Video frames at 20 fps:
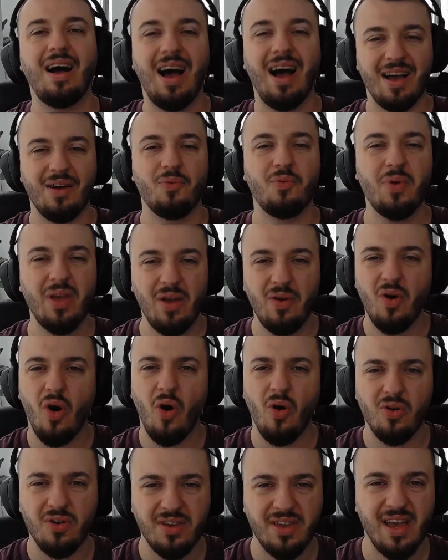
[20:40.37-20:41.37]
we
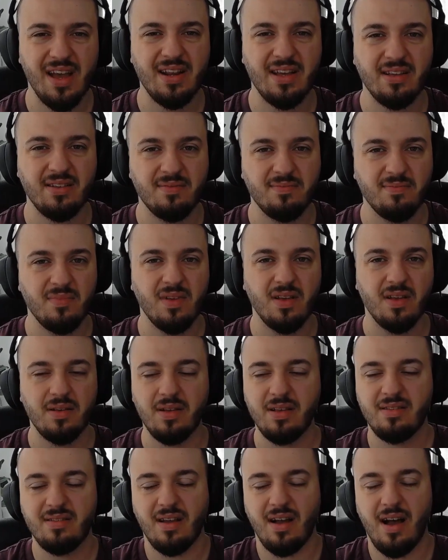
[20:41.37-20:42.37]
all get it.
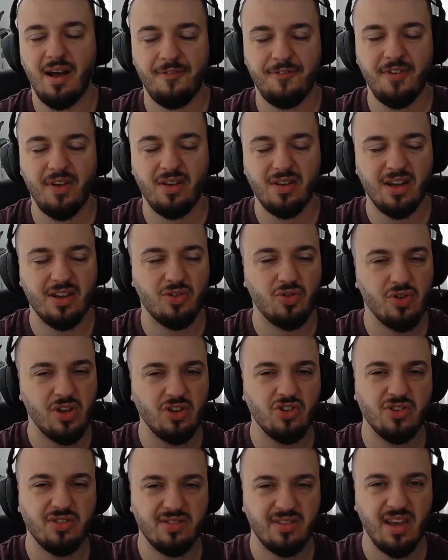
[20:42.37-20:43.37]
I feel like you
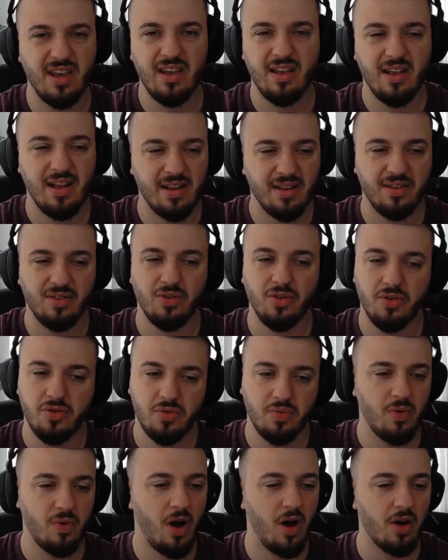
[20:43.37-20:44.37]
can just say, look,
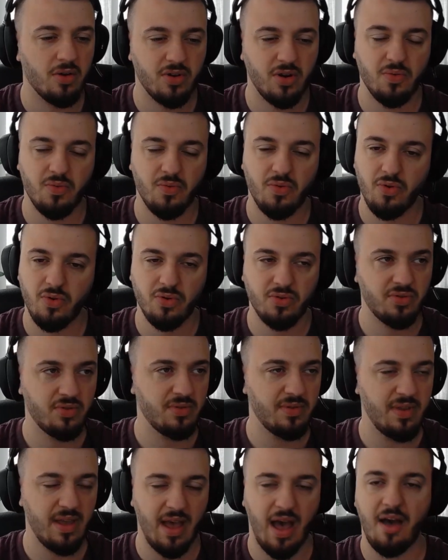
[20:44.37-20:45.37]
Outlaw
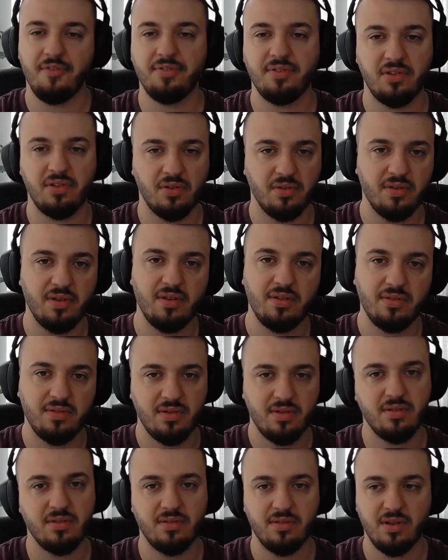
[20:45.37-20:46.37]
Rogues, they have still this.
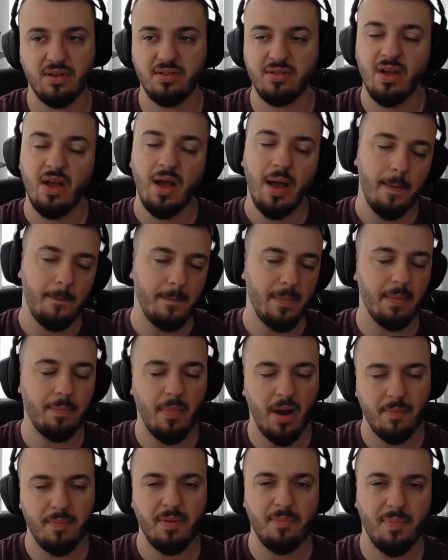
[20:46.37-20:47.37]
It
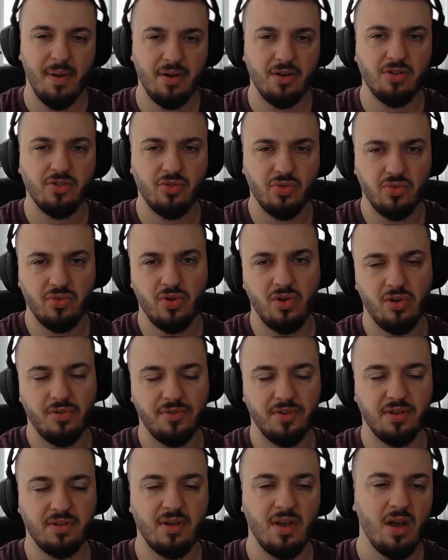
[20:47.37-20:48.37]
might be better to
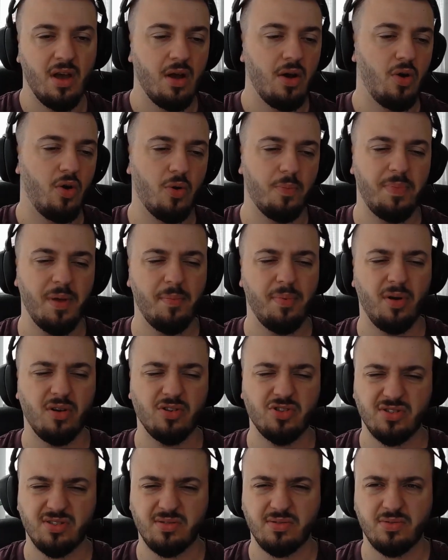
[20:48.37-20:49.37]
nerf it. Or people are
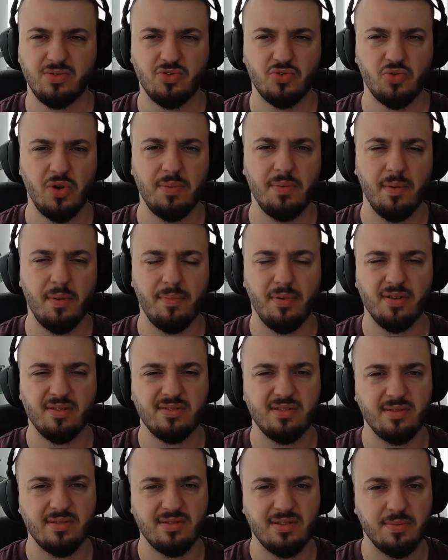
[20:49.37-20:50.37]
just screaming about
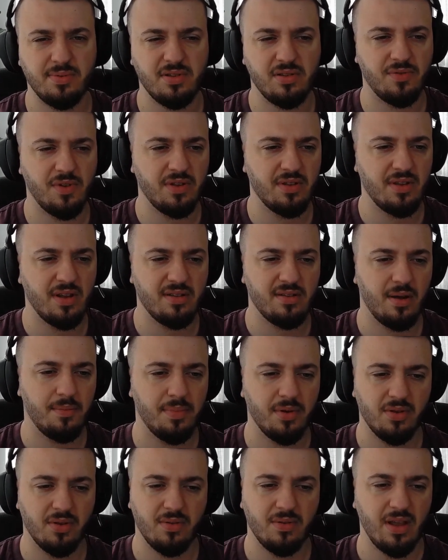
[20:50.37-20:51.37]
Sepsis Vendetta,
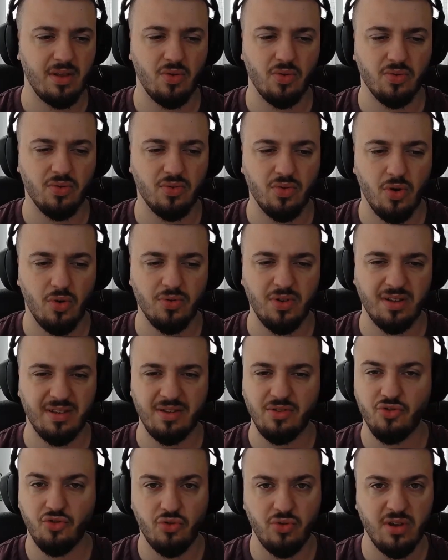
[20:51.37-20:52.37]
but they don't know that
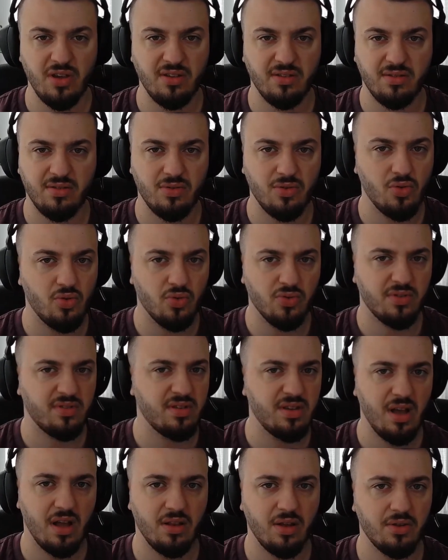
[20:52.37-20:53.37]
in trees you don't
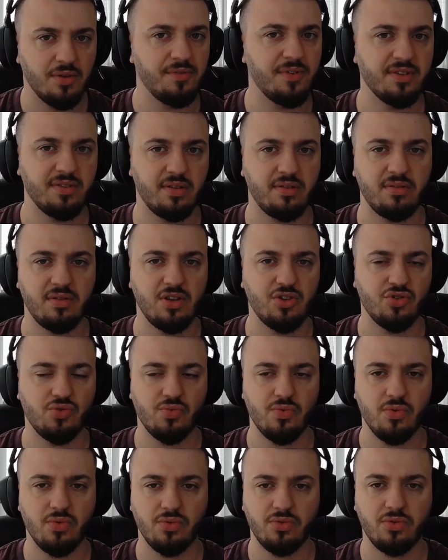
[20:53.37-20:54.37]
see a lot of assassination
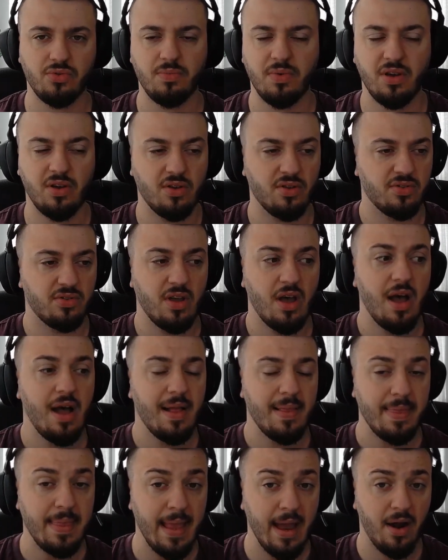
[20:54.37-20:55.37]
rogues because
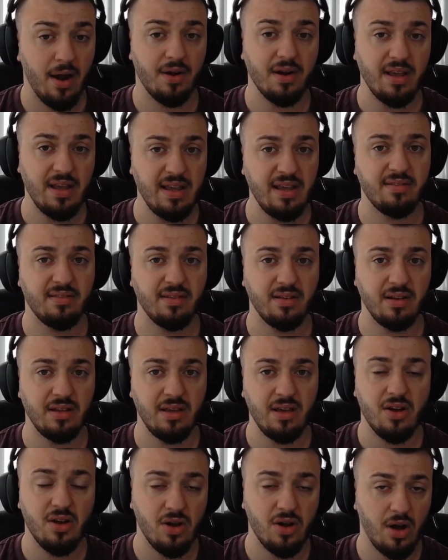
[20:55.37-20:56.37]
they are
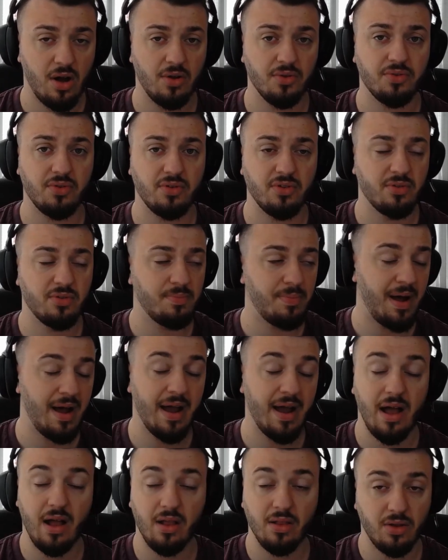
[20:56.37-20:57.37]
easily countered
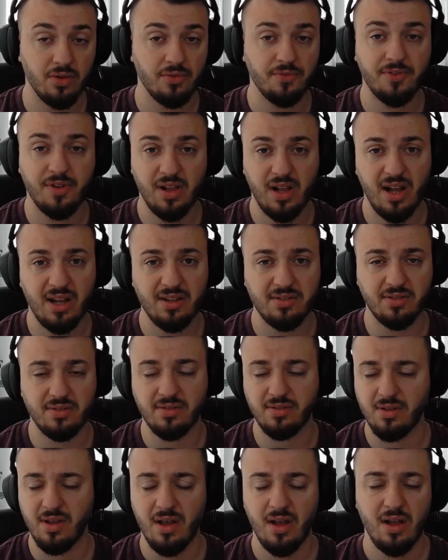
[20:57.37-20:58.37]
by a lot of
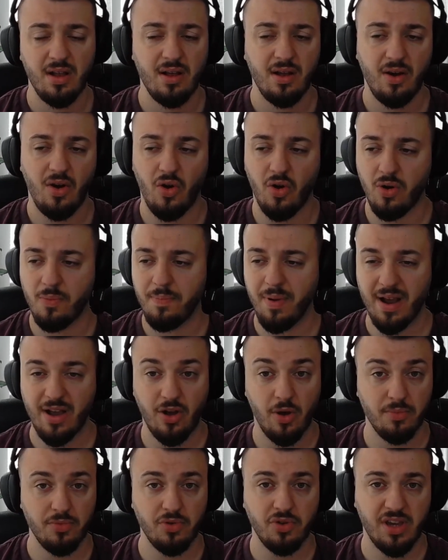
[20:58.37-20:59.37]
classes or by
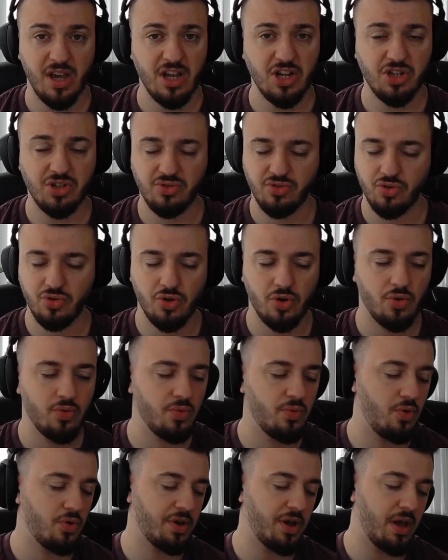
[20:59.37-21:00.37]
communication,
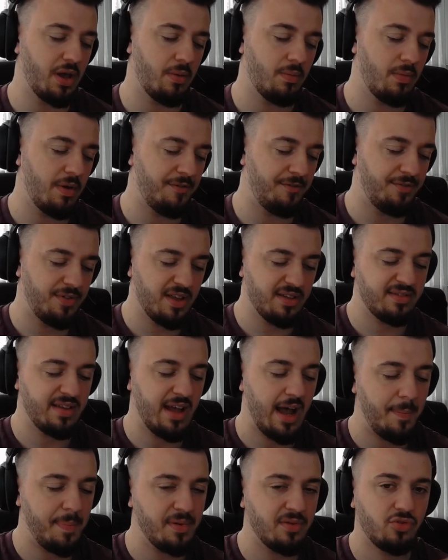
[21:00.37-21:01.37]
okay, if this
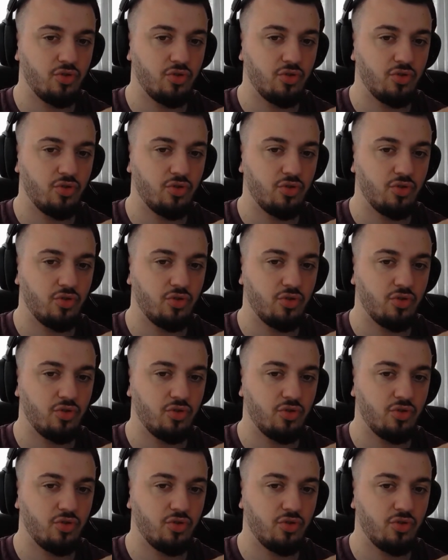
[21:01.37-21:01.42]
happens,